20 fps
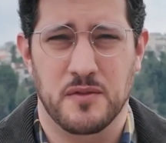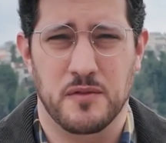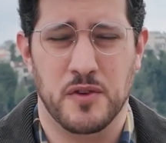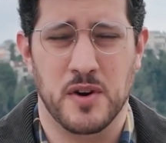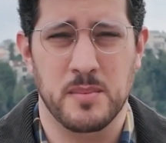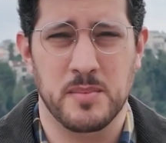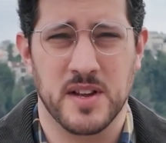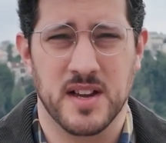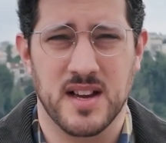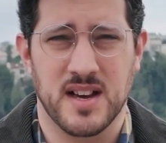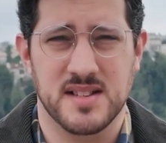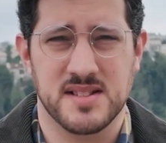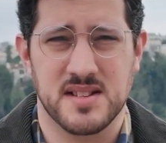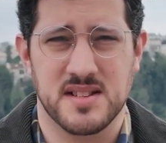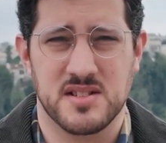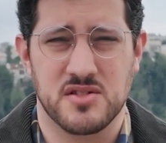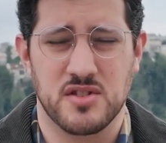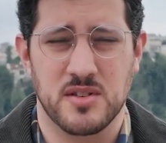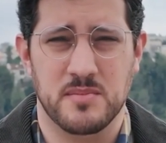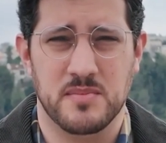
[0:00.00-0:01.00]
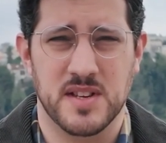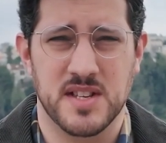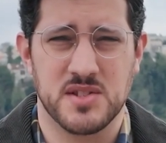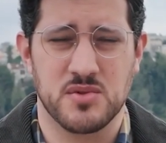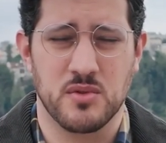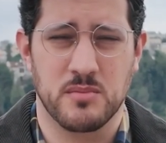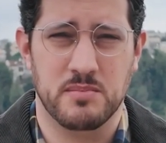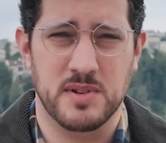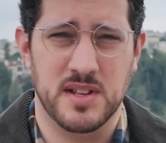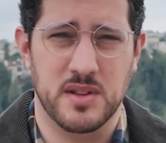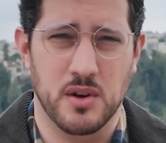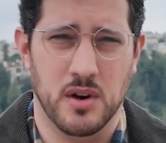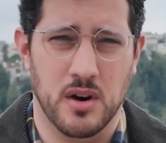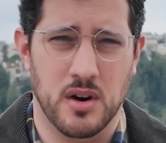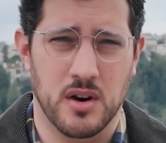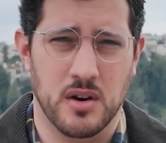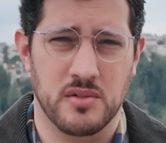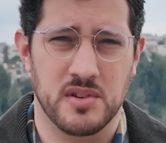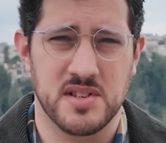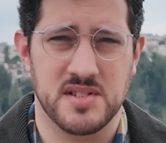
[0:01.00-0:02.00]
from the Gaza Strip, this would be the
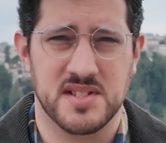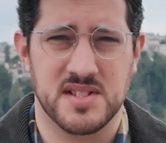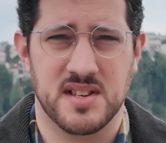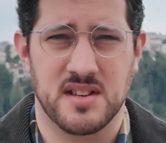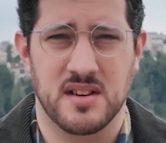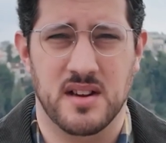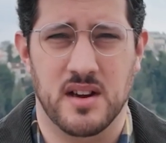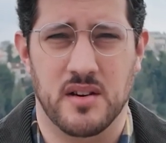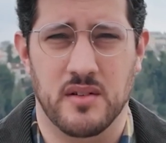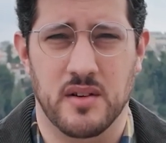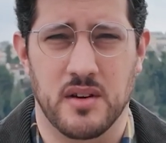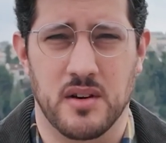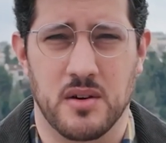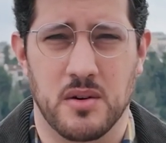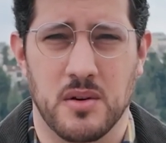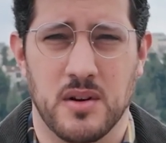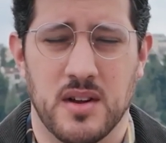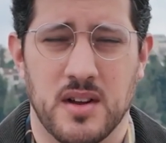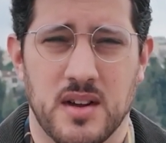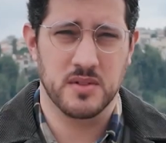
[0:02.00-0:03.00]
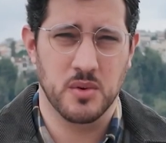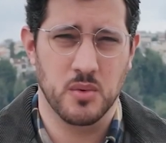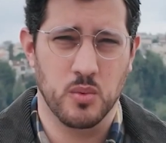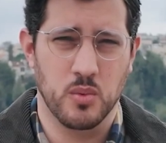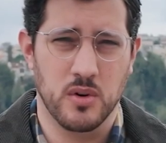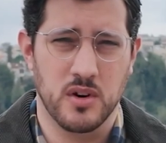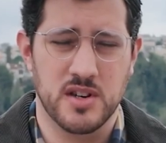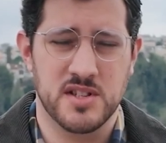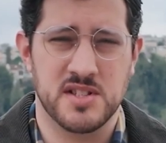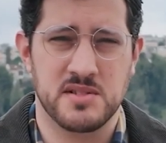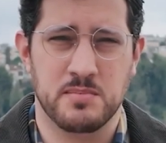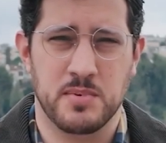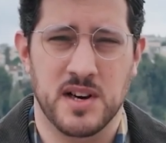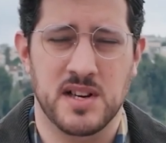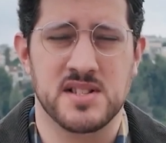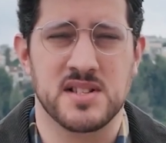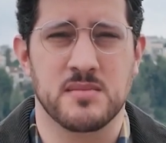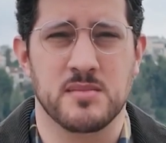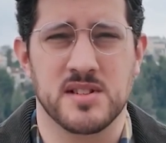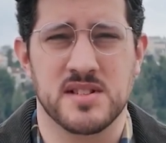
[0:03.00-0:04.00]
horror scenario, the worst
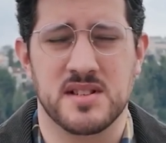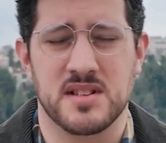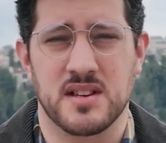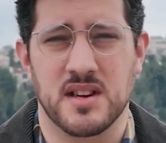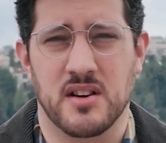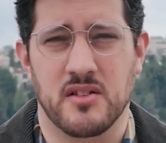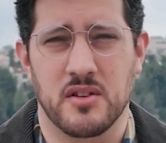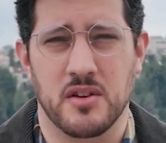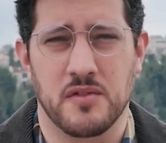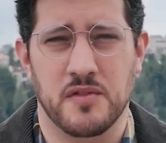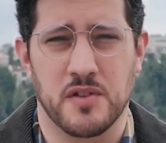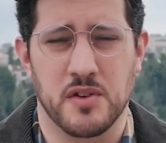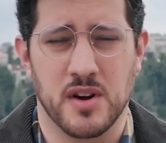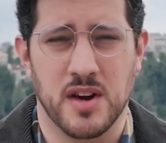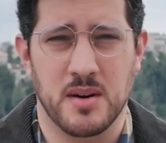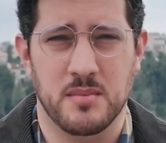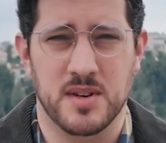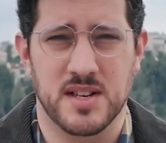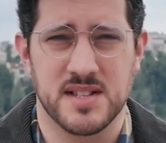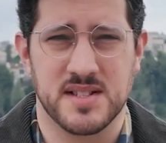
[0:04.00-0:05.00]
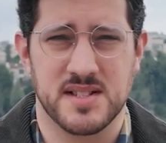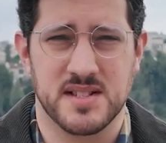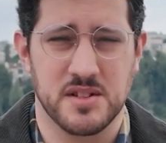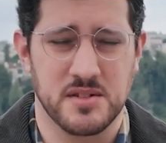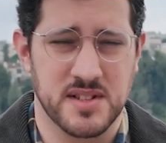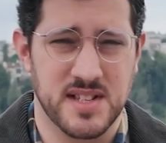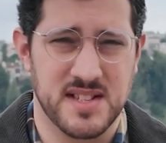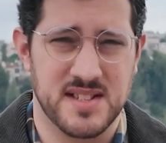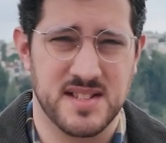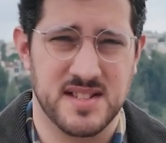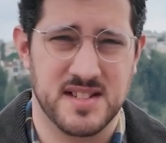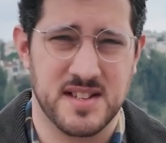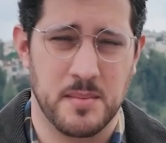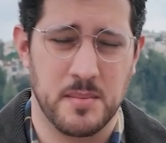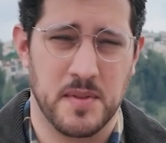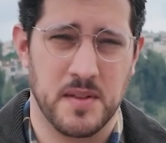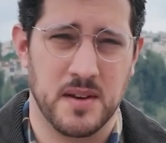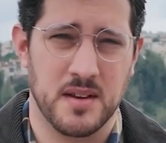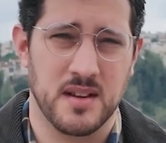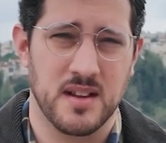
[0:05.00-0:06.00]
possible scenario for Hamas. So this is
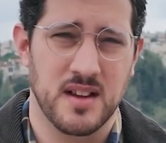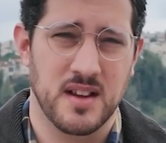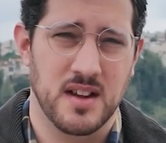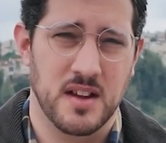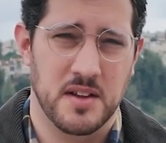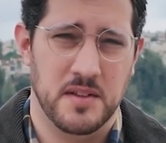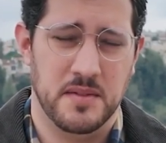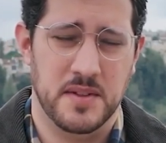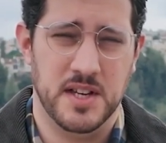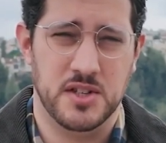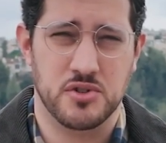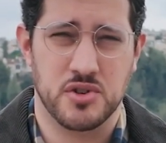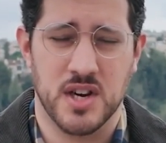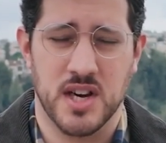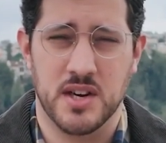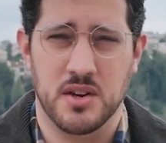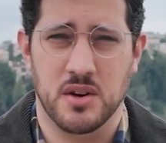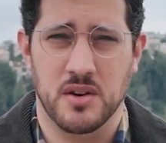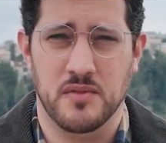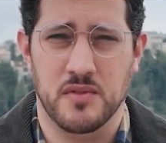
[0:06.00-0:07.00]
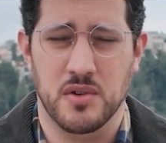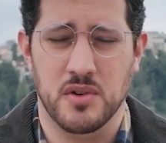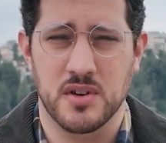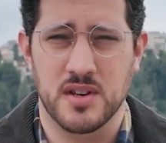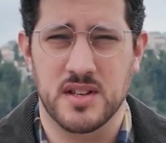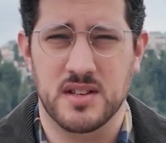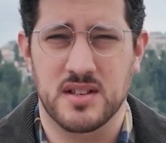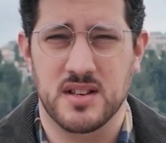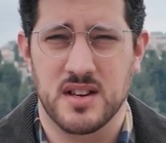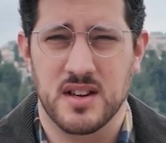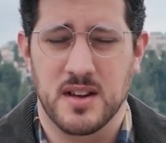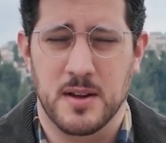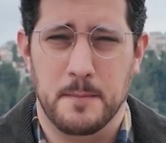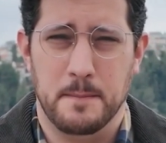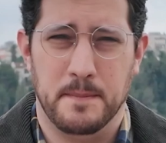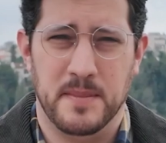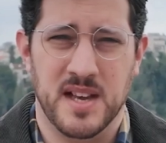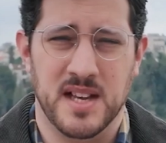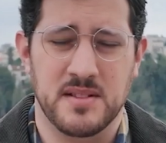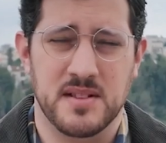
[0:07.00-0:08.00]
something they try to avoid.
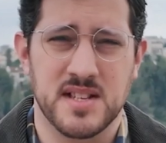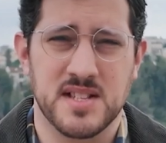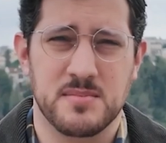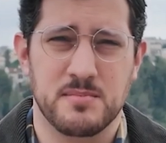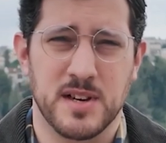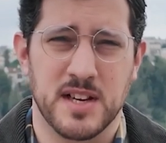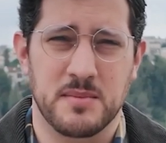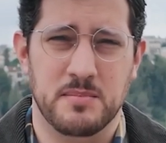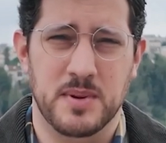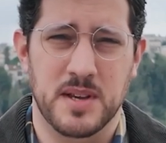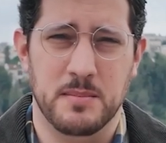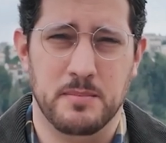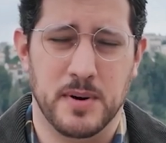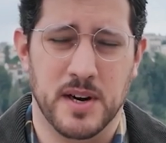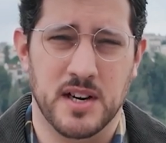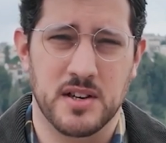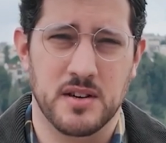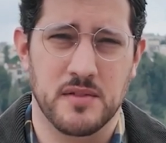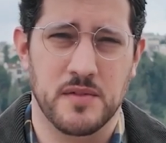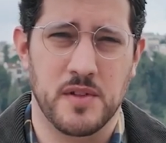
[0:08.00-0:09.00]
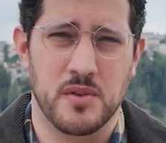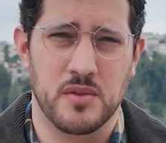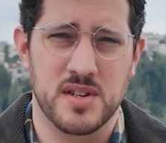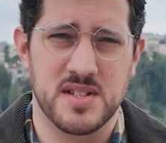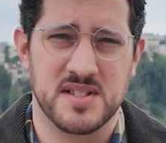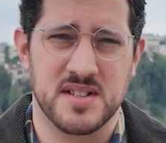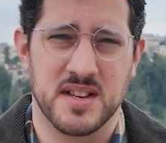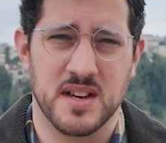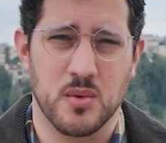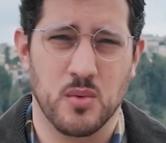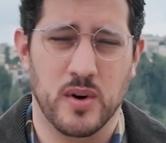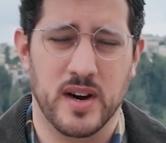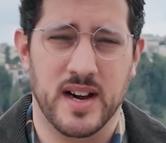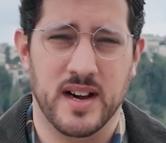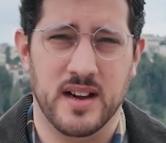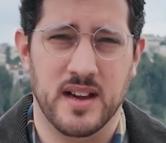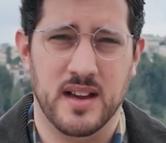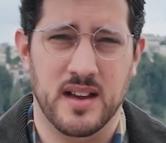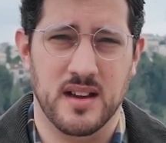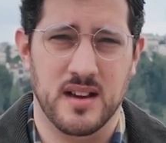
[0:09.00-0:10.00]
And this might be part of the reasoning
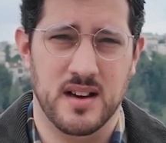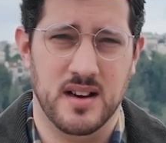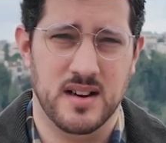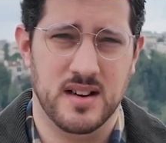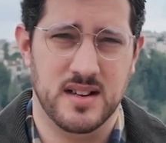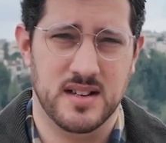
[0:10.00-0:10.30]
why